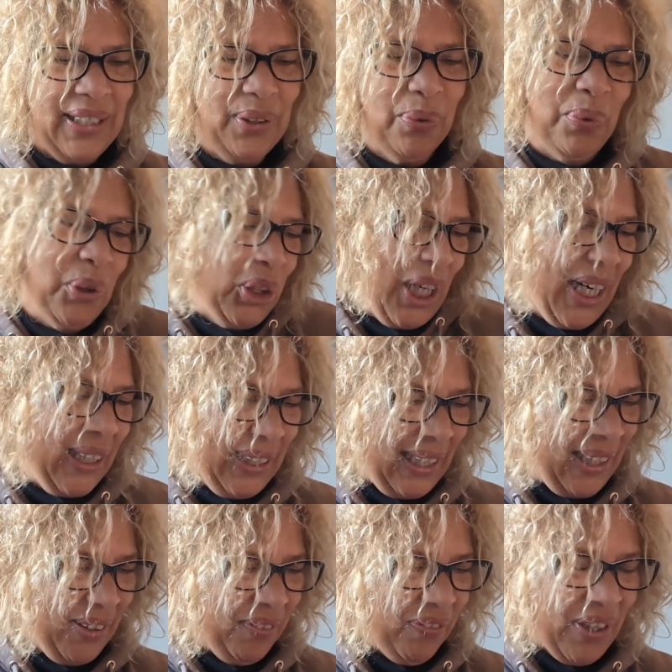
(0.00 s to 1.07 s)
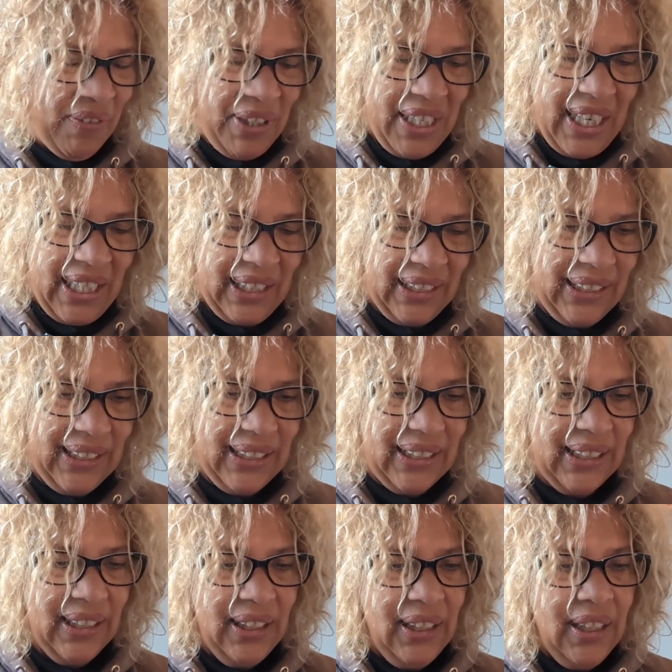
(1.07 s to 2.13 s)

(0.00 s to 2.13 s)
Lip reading: It's all shiny and very nice.